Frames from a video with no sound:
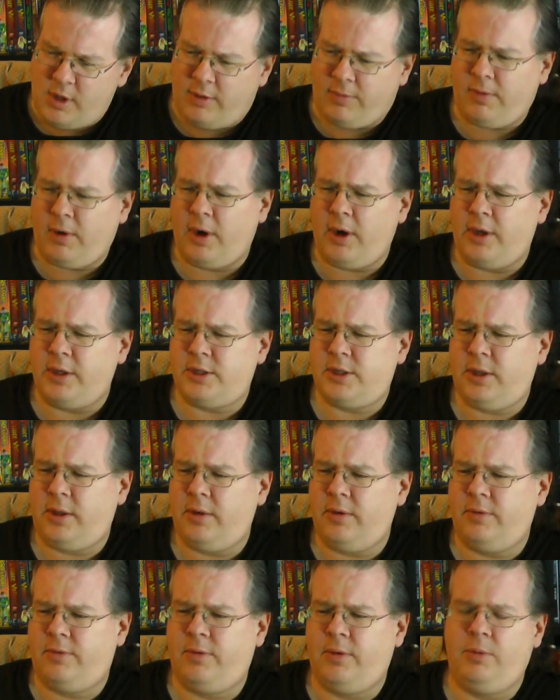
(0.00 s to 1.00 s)
for
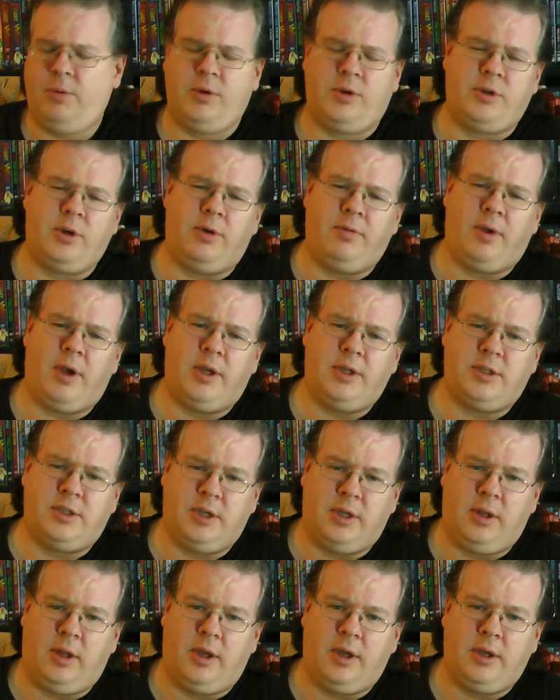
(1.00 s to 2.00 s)
Godzilla, for the Return of
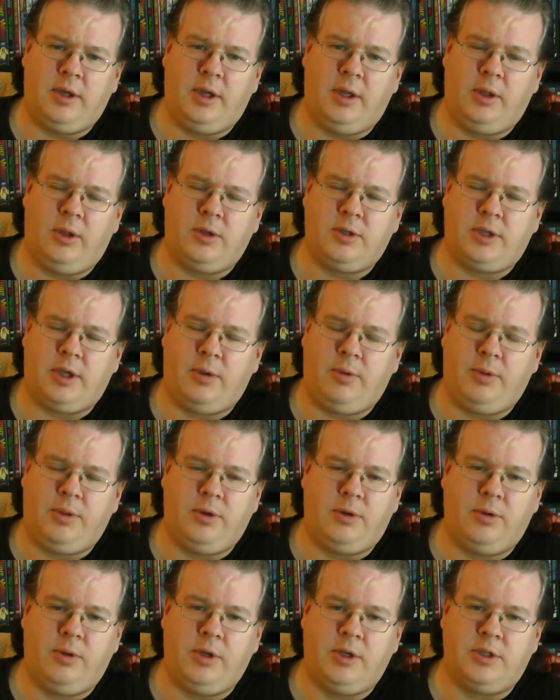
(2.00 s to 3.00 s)
Godzilla, it looks like what
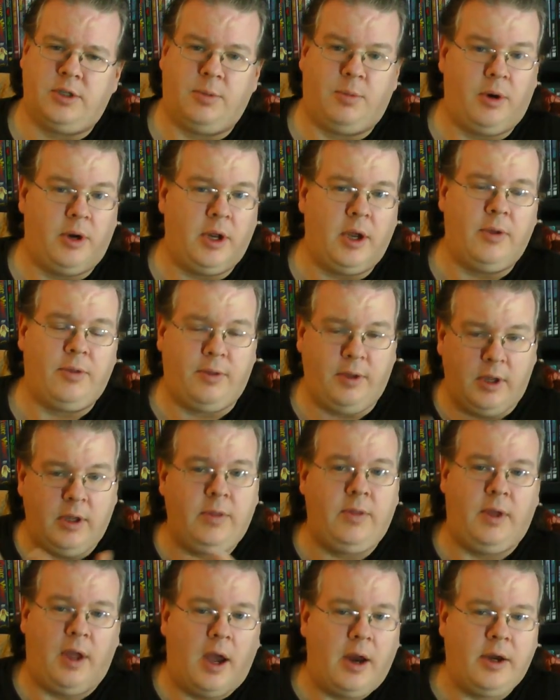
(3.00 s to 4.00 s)
they're doing is they're putting out
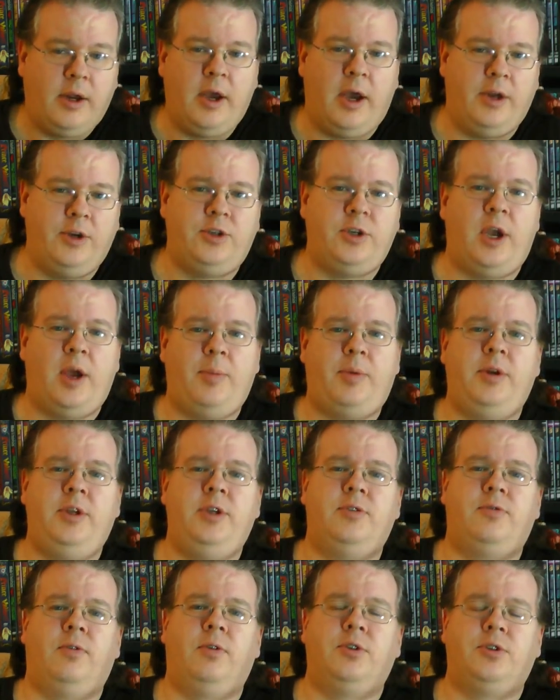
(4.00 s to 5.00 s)
the the uncut
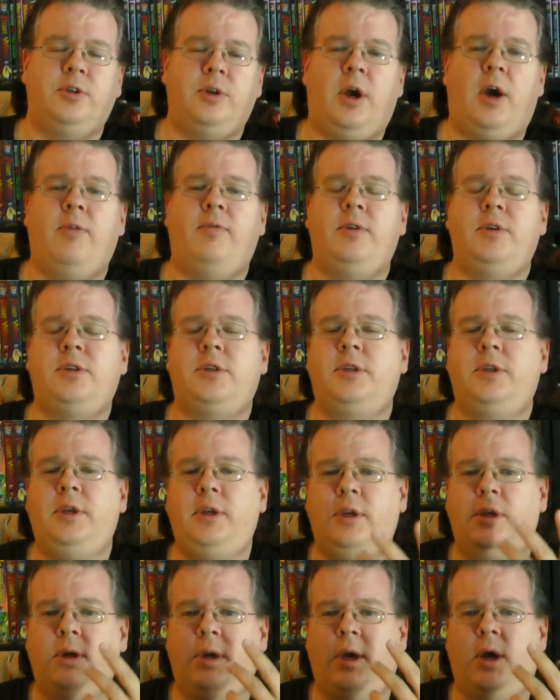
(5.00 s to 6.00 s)
Japanese version,
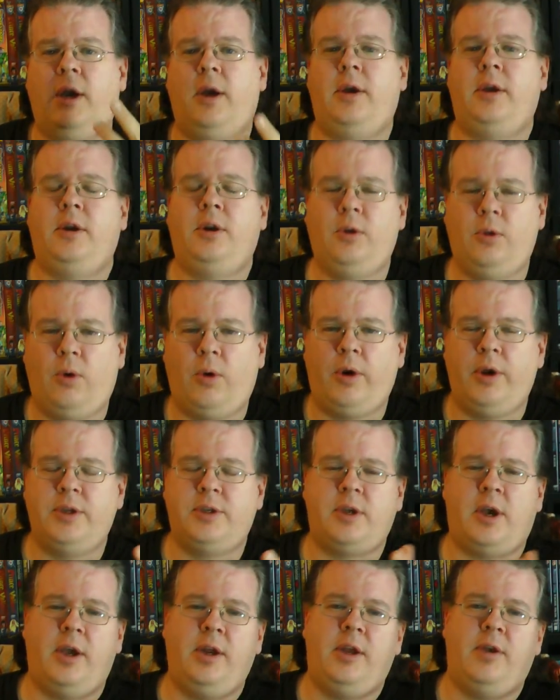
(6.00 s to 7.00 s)
obviously uh, in
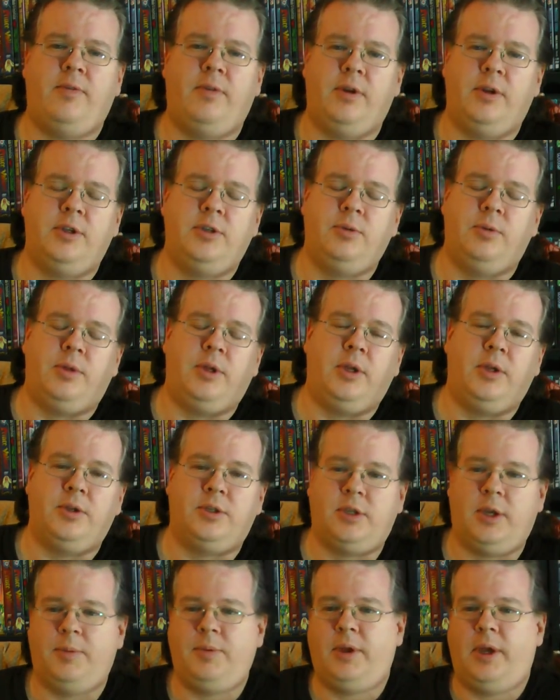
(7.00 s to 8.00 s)
glorious high definition with
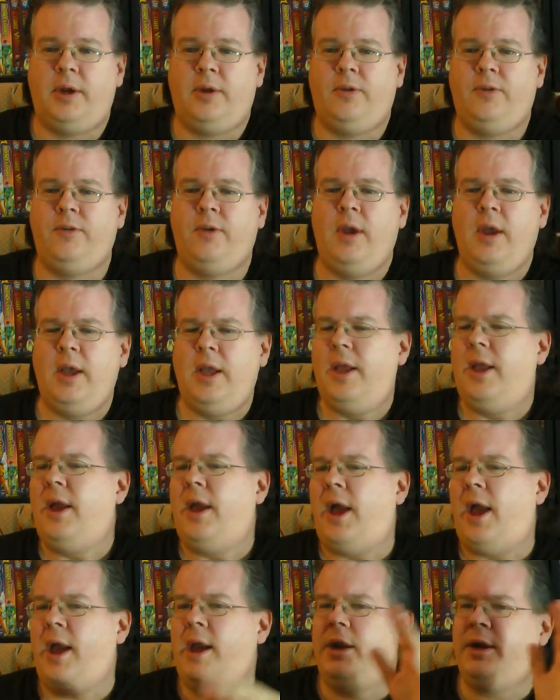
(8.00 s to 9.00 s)
English subtitles.
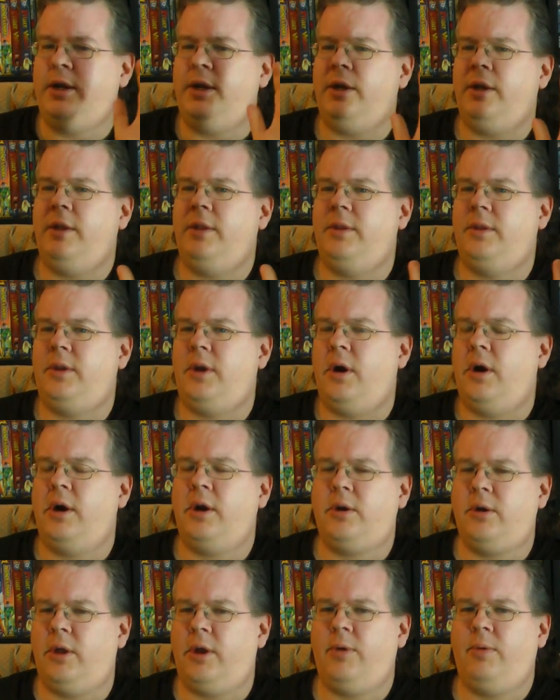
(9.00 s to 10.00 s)
And the
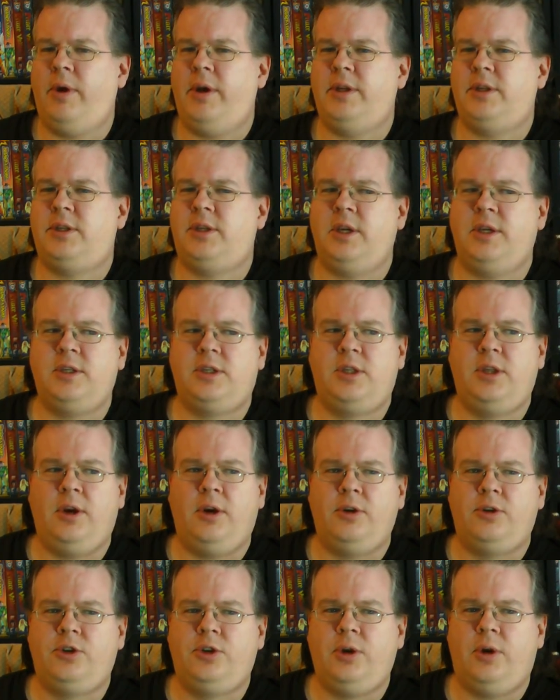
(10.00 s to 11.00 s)
article I read says
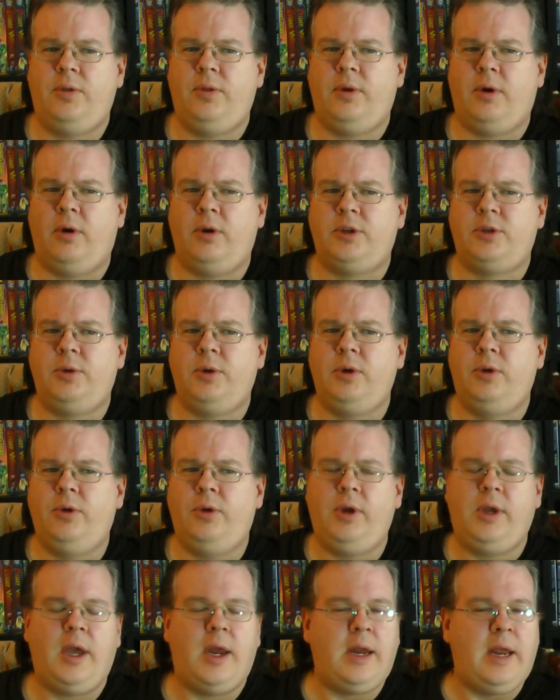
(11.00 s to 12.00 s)
they're they're also
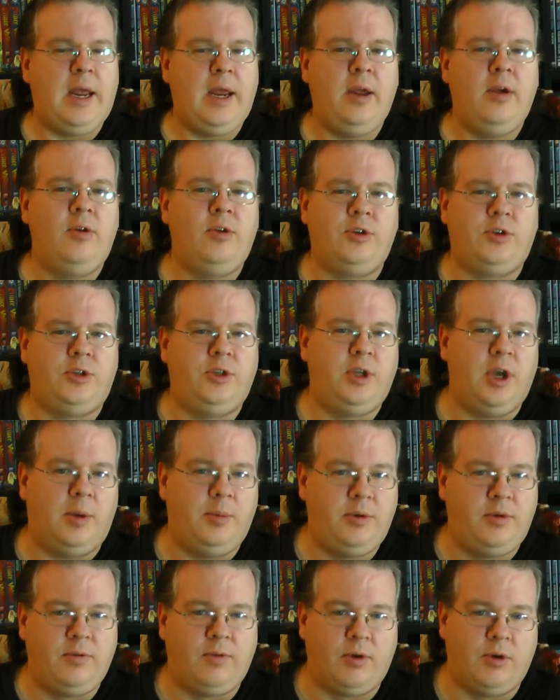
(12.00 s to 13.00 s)
including an English
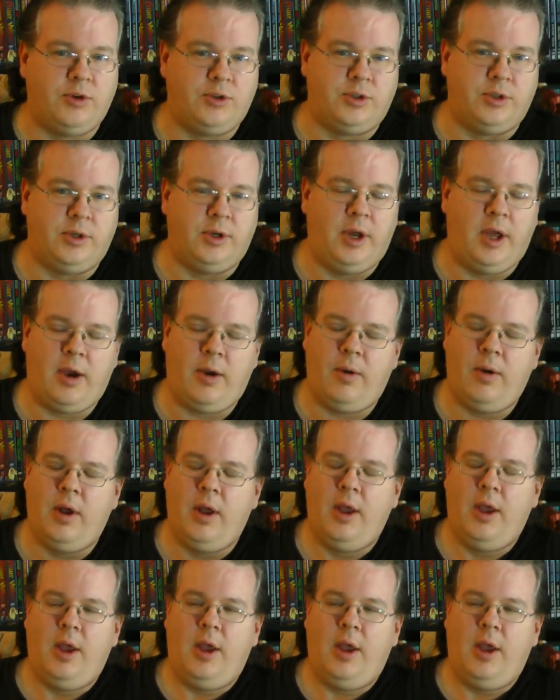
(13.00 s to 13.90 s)
dubbed version now.